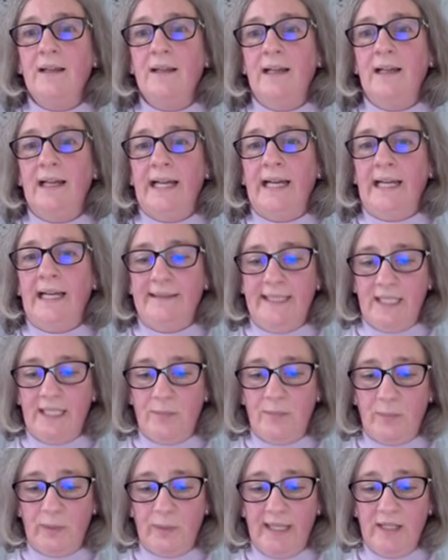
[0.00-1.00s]
And this
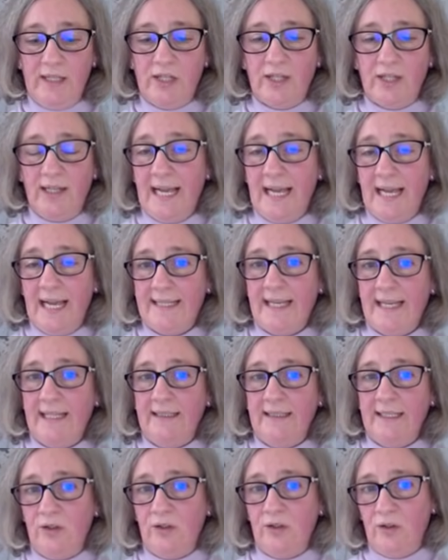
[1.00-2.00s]
potential
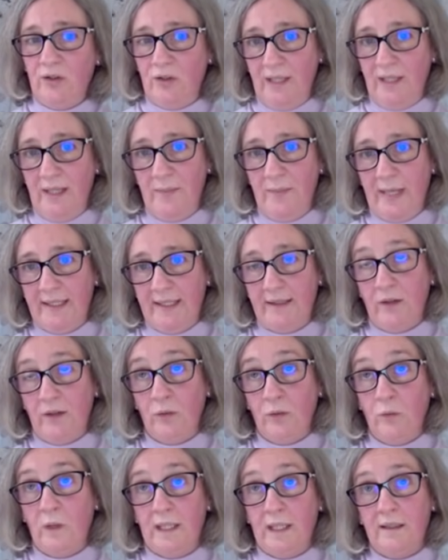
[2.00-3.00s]
hazard is usually based
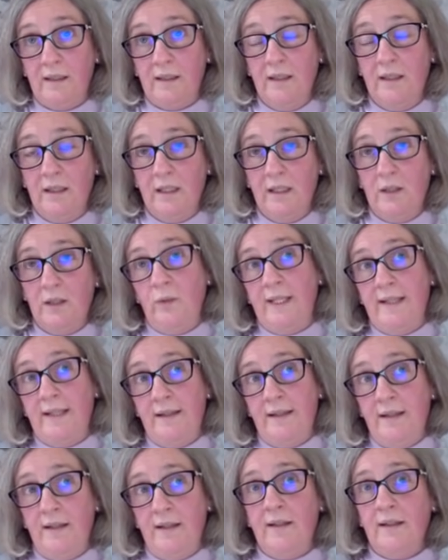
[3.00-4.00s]
on what we
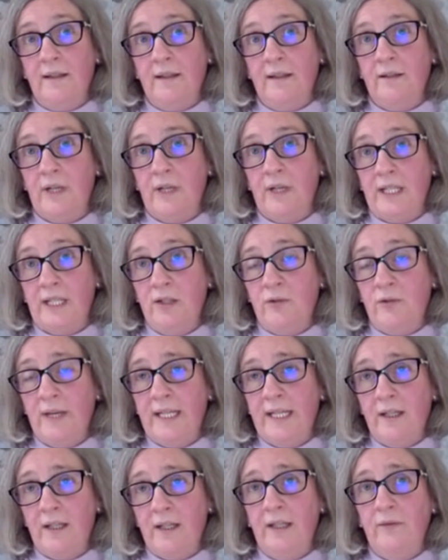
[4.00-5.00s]
see in the
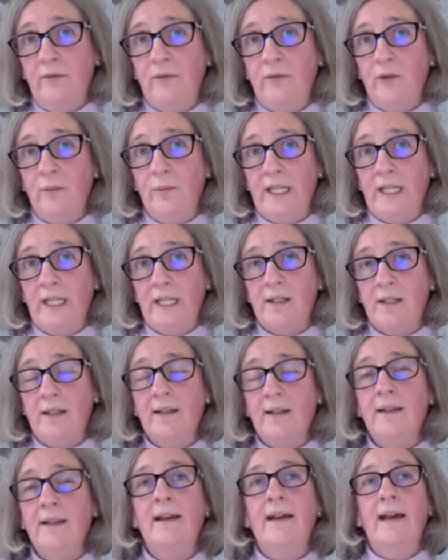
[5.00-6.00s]
registration
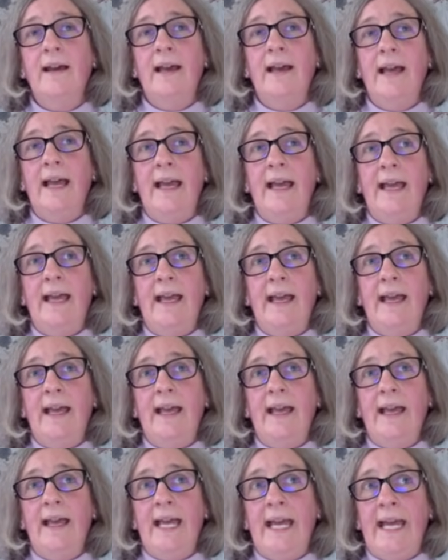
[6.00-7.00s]
information.
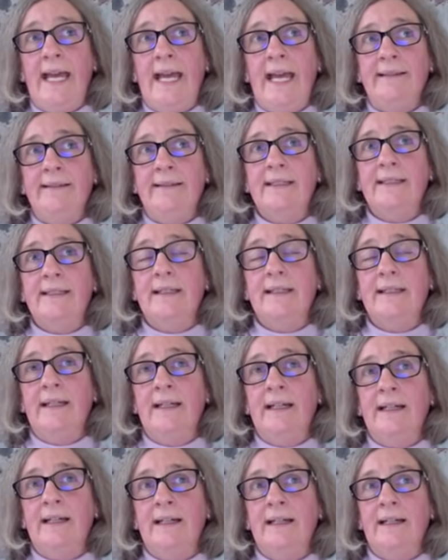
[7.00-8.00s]
And
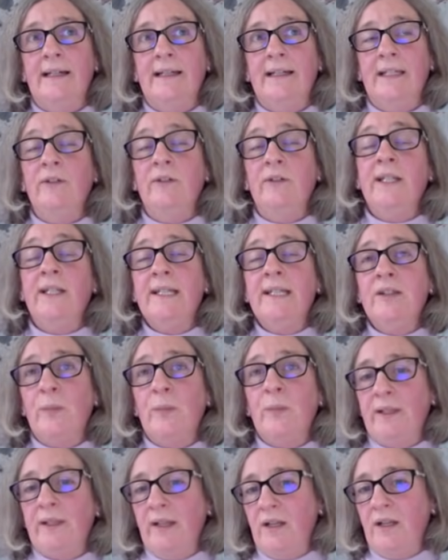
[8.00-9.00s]
if it is a
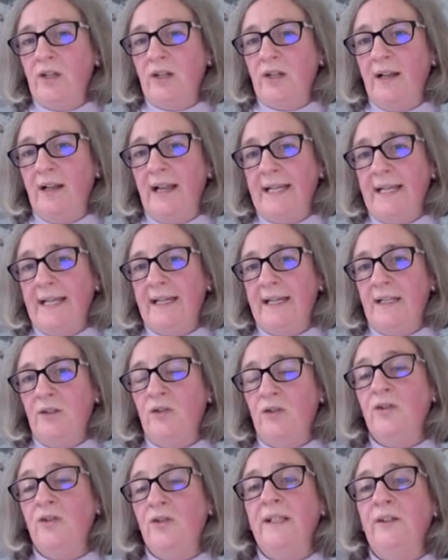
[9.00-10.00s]
potential hazard,
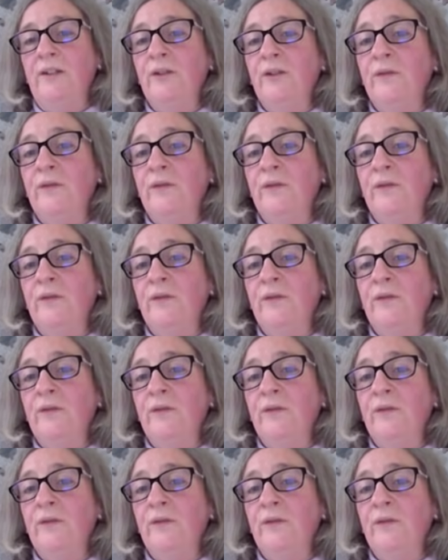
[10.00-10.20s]
usually the